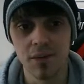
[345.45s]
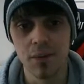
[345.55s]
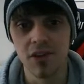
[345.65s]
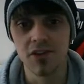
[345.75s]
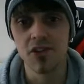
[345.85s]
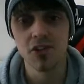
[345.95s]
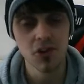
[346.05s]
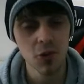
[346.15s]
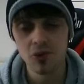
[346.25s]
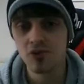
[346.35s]
because
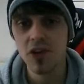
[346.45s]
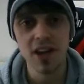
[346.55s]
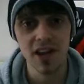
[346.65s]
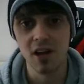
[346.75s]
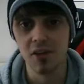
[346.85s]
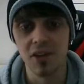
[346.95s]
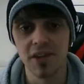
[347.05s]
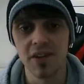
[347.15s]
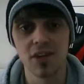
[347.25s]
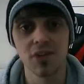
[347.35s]
you will really love
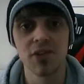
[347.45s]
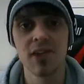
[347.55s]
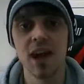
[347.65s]
this and you'll see